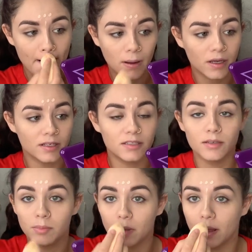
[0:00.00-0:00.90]
easy to
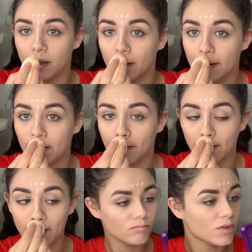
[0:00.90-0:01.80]
blend.
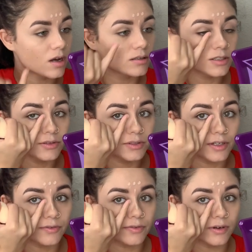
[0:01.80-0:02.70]
I also used
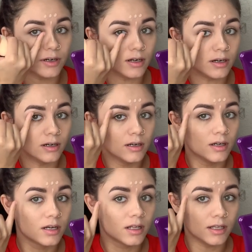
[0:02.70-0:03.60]
it for
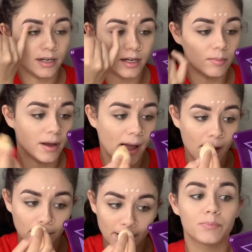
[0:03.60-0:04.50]
cleaning up my
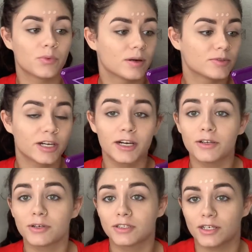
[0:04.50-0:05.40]
eyebrow. When I'm trying a new
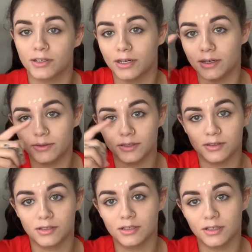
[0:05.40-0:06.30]
concealer, I always use
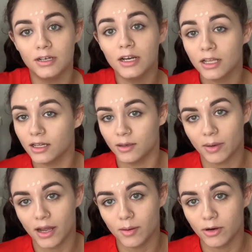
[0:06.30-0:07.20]
it to clean up my
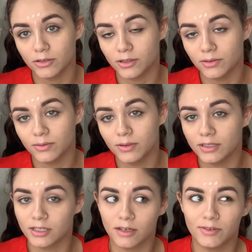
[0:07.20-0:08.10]
eyebrow too.
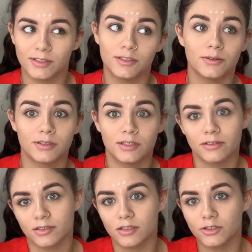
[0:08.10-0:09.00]
Instead of using two
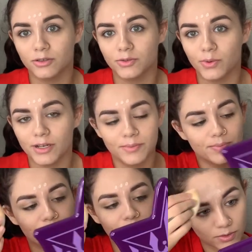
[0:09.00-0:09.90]
concealers, I just use one.
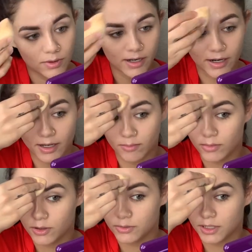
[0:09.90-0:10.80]
And I
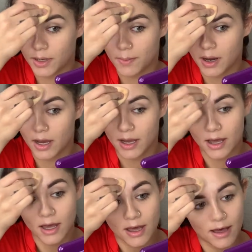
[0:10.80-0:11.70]
am using my
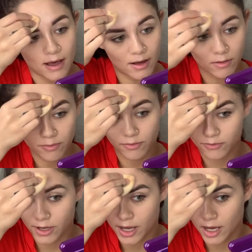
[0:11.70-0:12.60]
e.l.f.
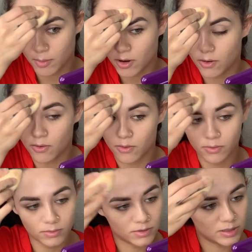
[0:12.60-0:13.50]
camo
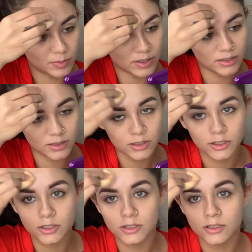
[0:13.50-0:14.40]

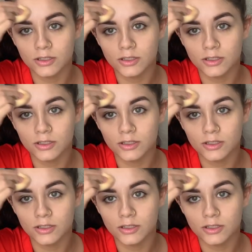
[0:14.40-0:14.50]
sponge